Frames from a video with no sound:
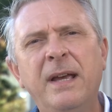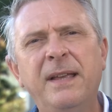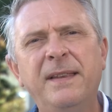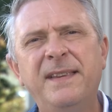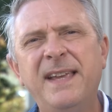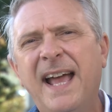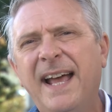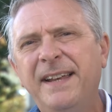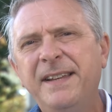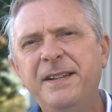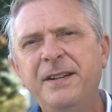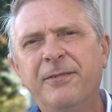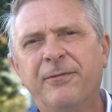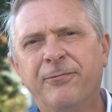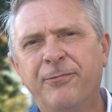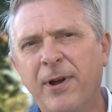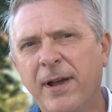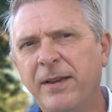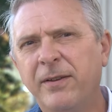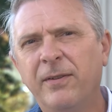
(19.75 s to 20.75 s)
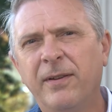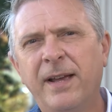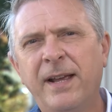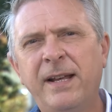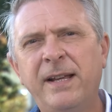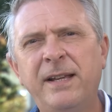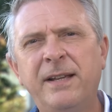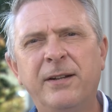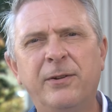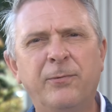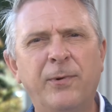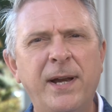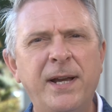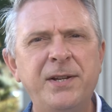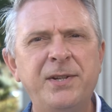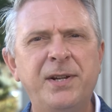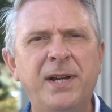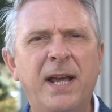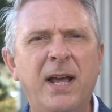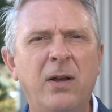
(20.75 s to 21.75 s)
The idea of regulating and
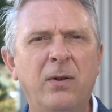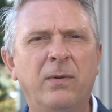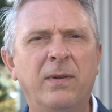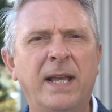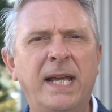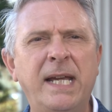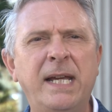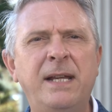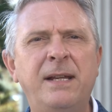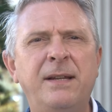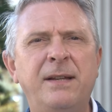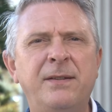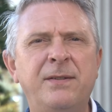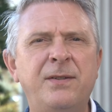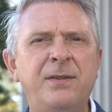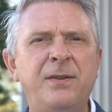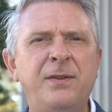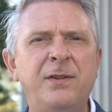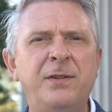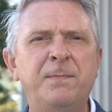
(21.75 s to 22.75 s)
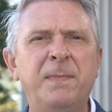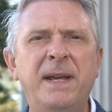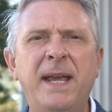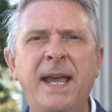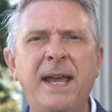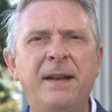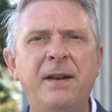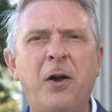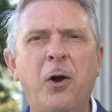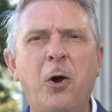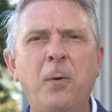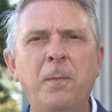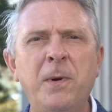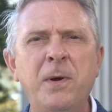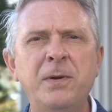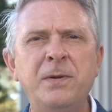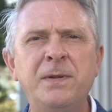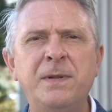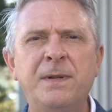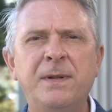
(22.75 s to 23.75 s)
arranging how land is used began
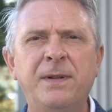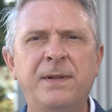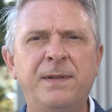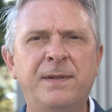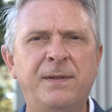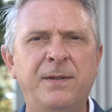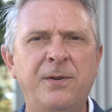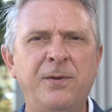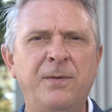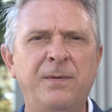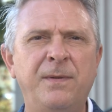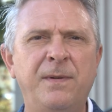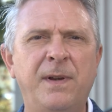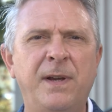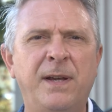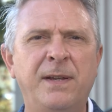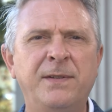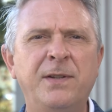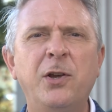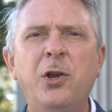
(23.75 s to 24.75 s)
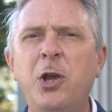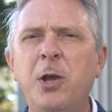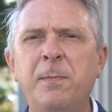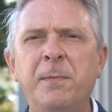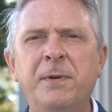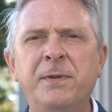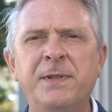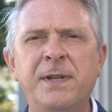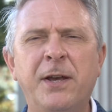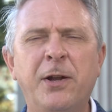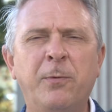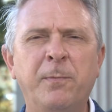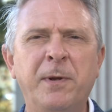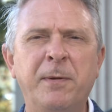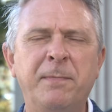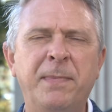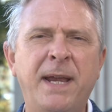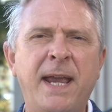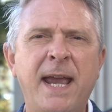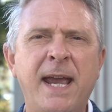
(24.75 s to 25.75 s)
almost as soon as human
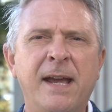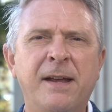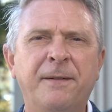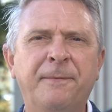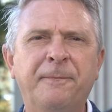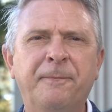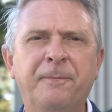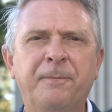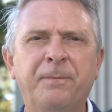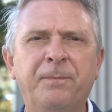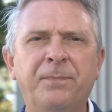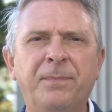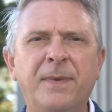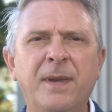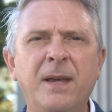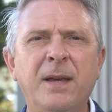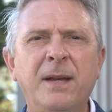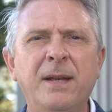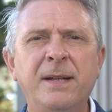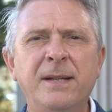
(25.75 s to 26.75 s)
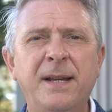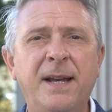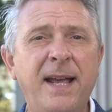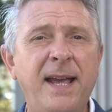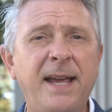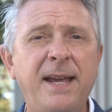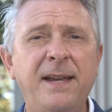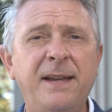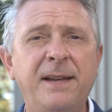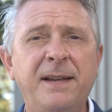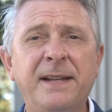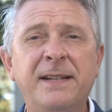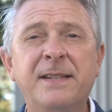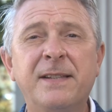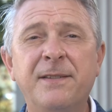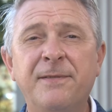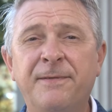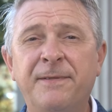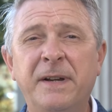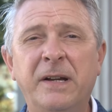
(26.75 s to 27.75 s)
settlement began. Today, it's
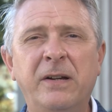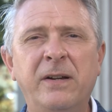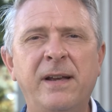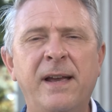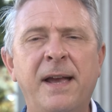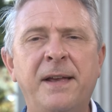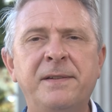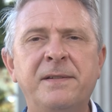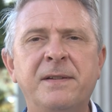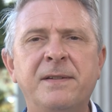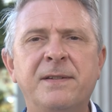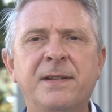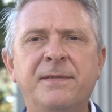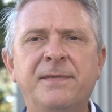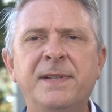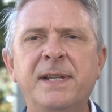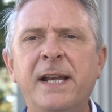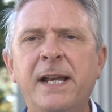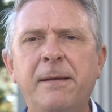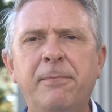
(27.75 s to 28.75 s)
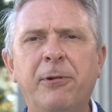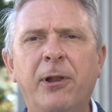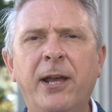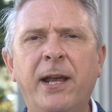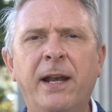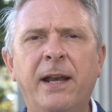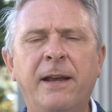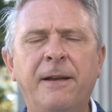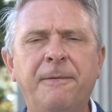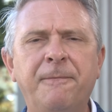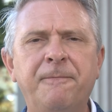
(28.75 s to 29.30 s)
the very essence of city planning.